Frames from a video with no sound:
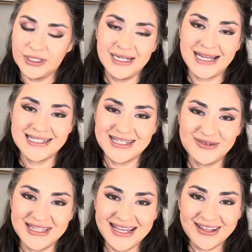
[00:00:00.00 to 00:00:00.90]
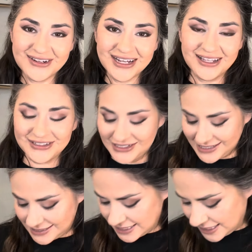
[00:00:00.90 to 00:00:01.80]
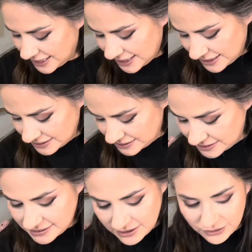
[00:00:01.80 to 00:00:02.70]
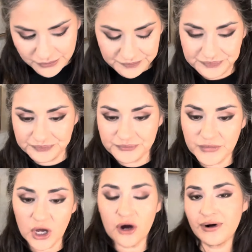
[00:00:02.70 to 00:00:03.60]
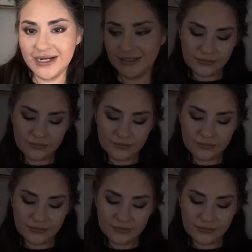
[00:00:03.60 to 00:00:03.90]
really nicely with the other colors. So, all right.